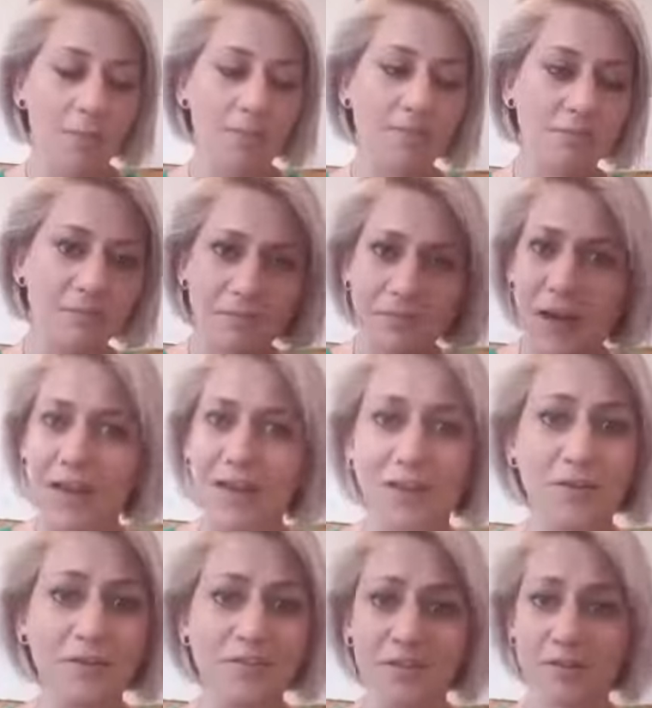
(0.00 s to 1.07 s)
some
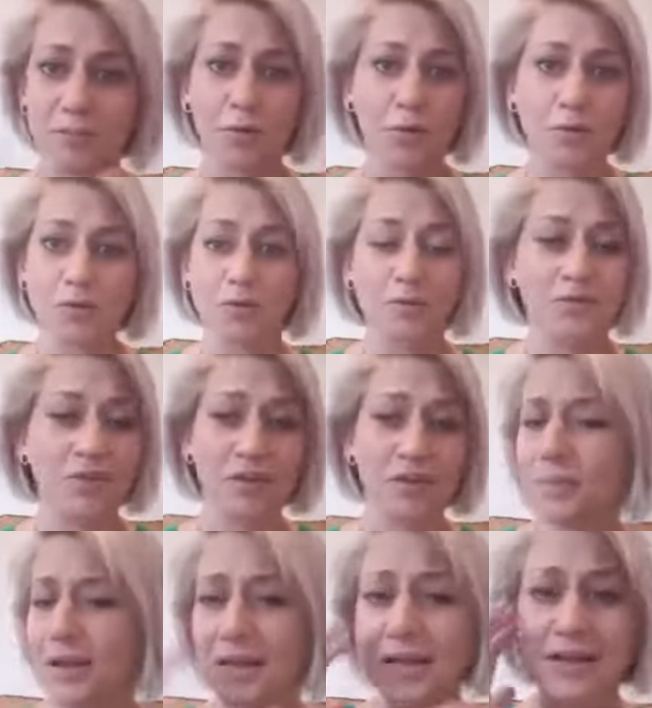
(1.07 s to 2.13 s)
values and morals which I
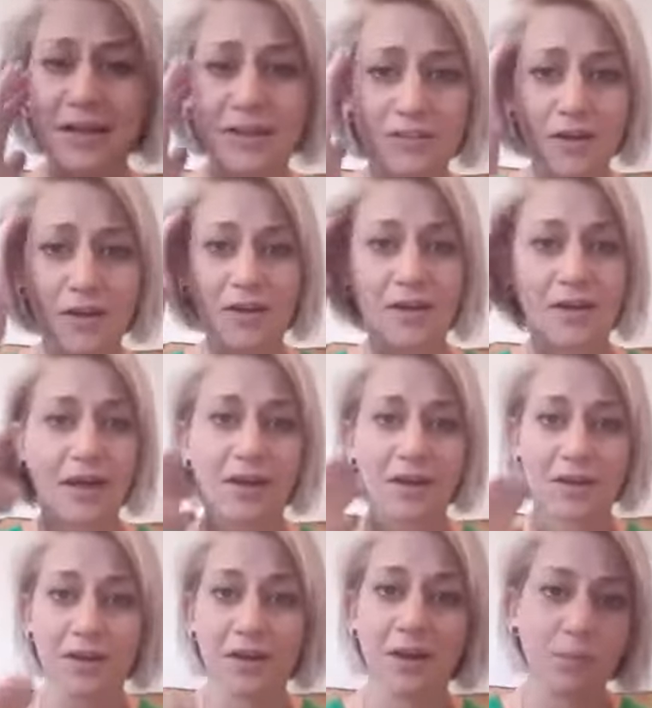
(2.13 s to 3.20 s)
completely and totally and
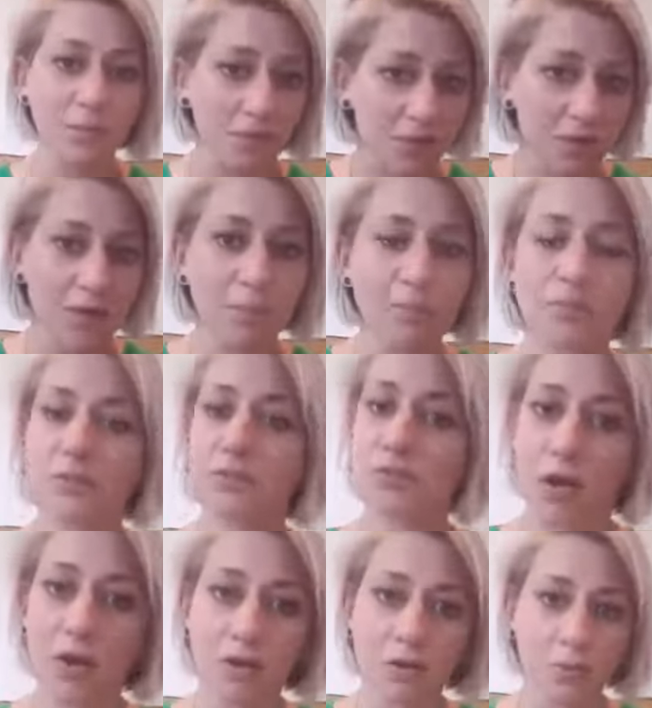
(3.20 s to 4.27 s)
utterly align with, and I'm
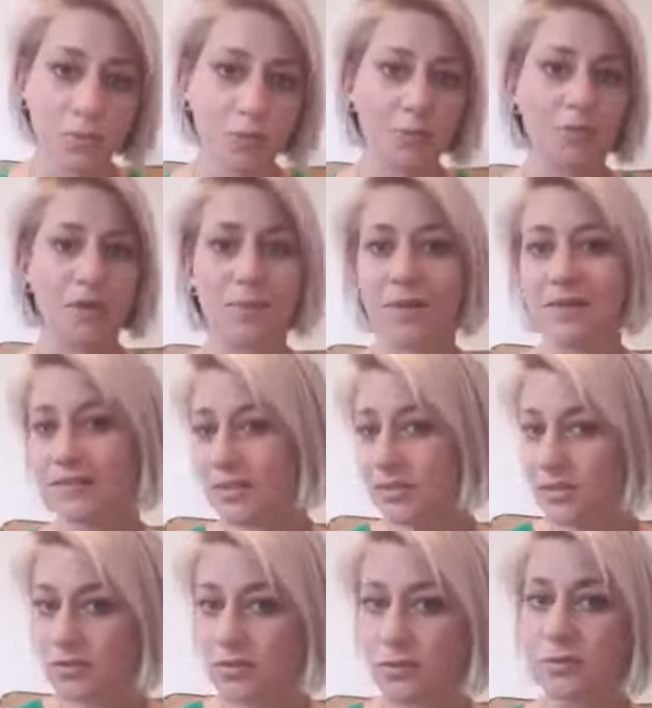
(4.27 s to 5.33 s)
totally on board with their message.
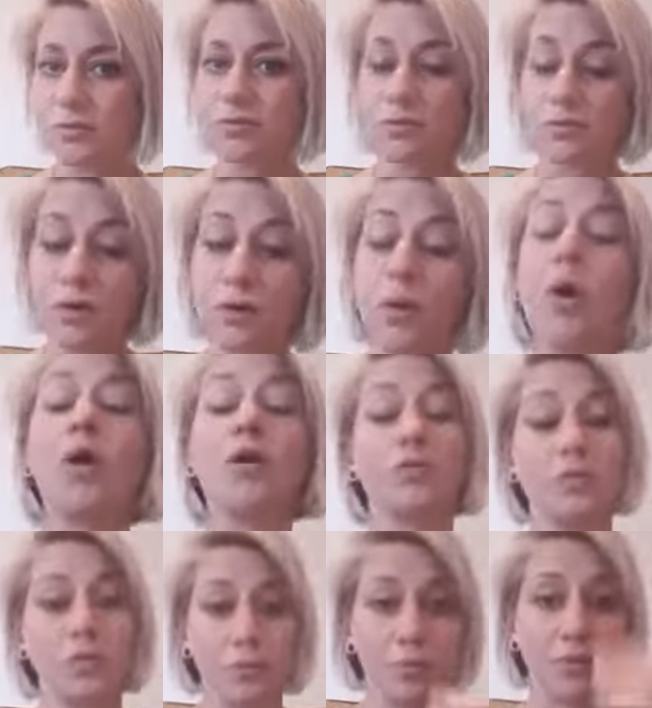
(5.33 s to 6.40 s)
And so it was a real
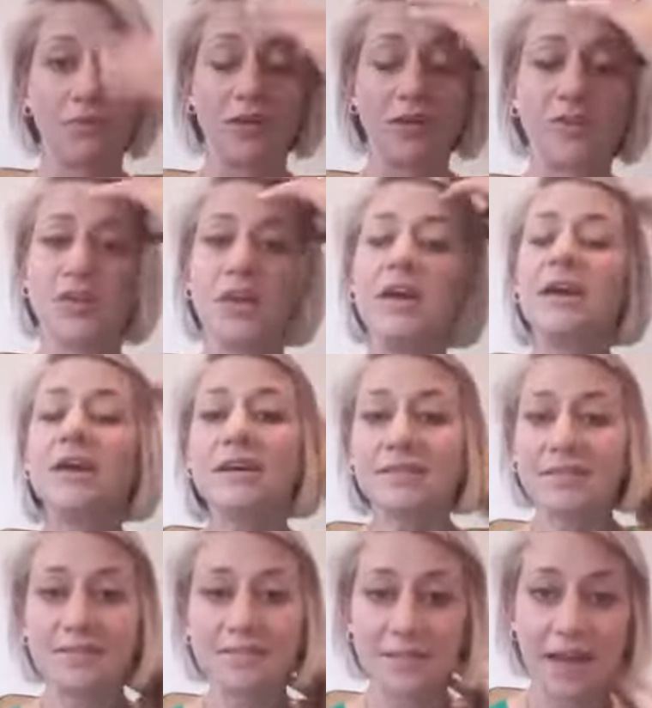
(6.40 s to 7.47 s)
honour and a privilege
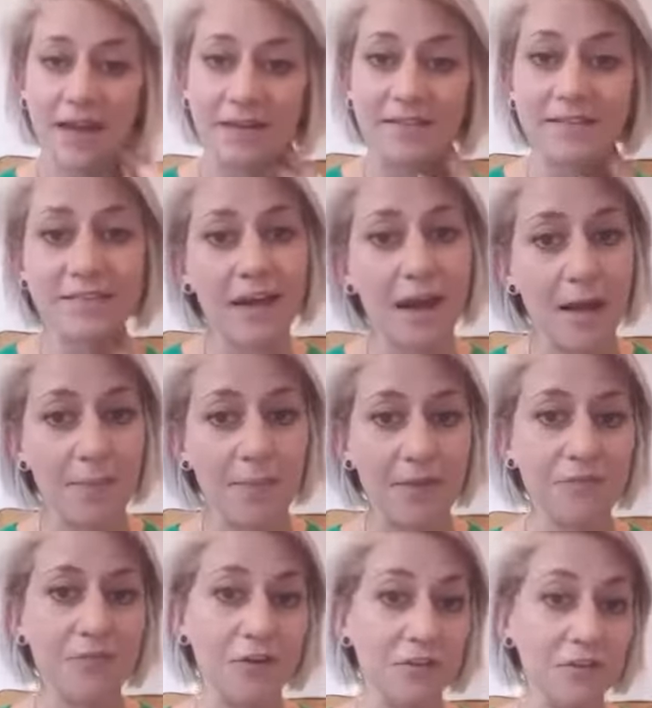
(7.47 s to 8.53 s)
to stand in
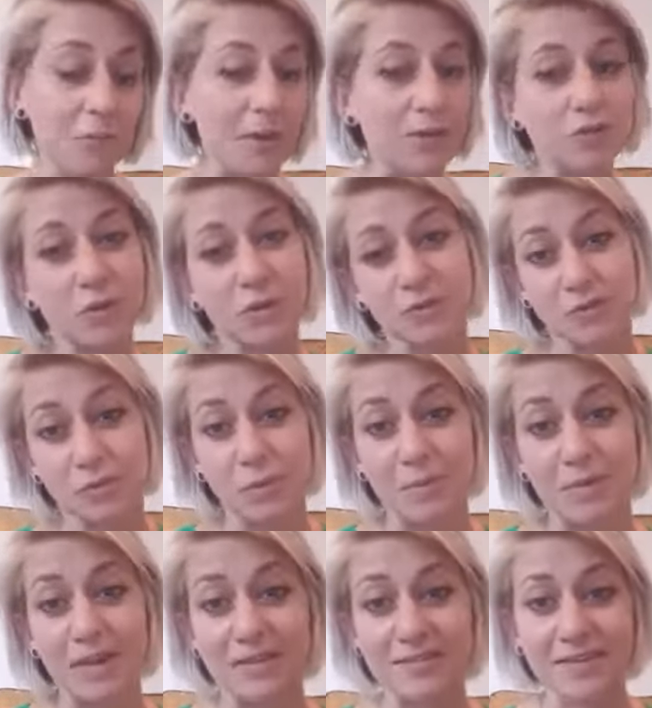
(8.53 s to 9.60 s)
front of about 200
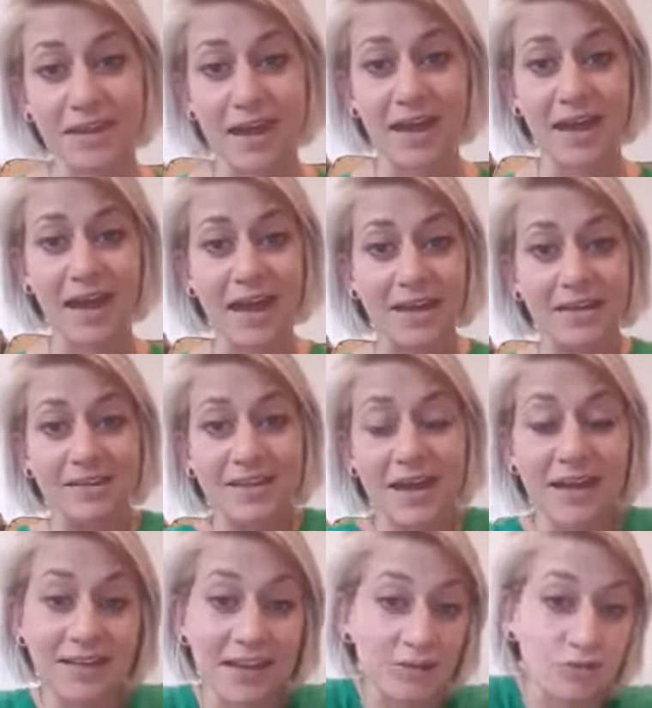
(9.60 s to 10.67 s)
women yesterday
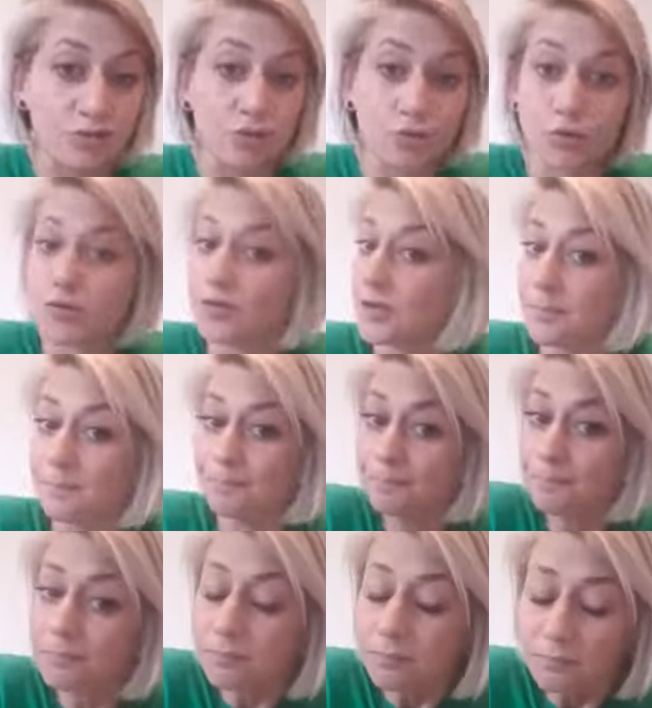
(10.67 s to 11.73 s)
and get to talk to them
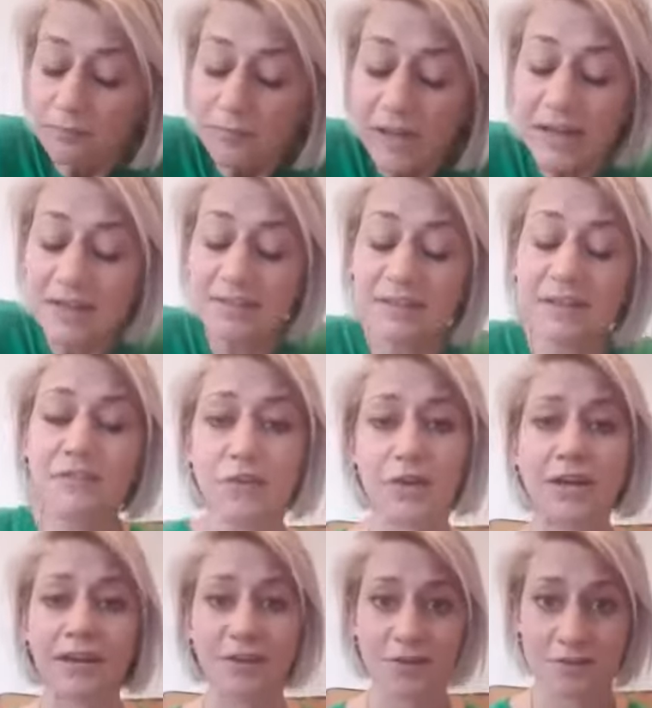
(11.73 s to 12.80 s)
and deliver a
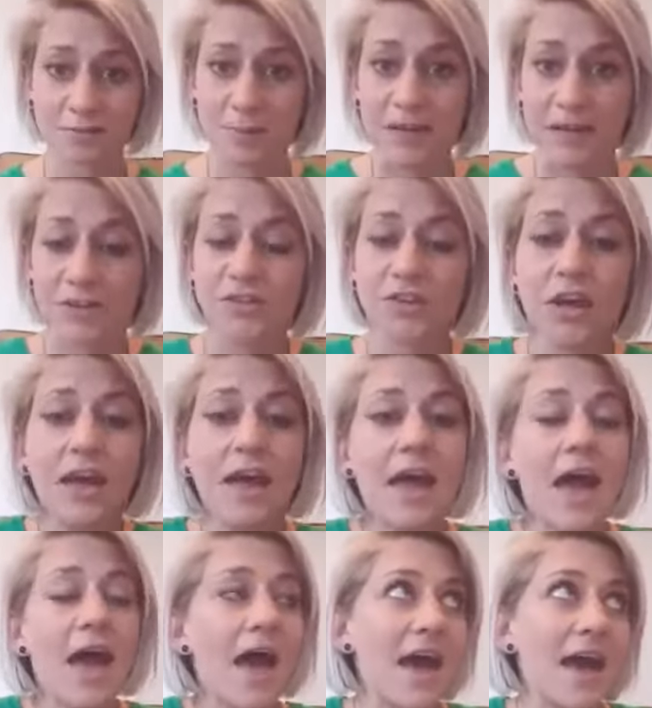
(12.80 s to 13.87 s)
keynote speech.
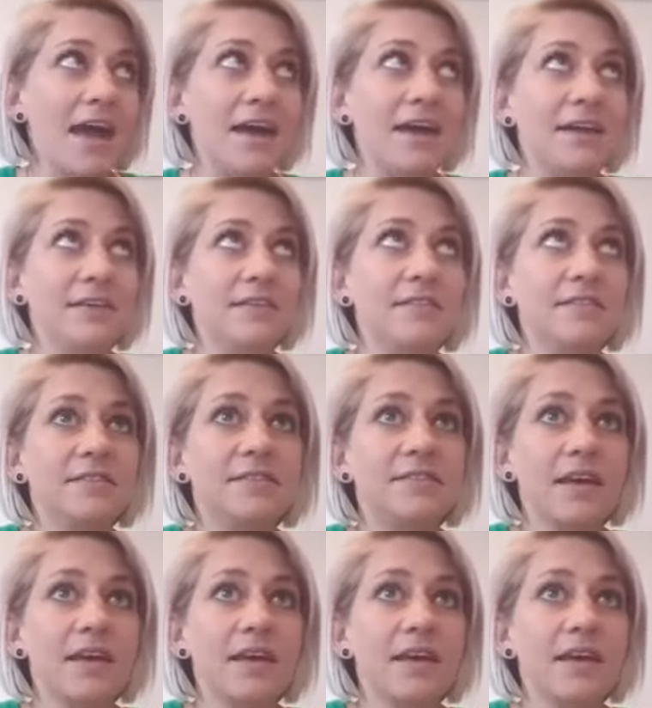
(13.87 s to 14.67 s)
And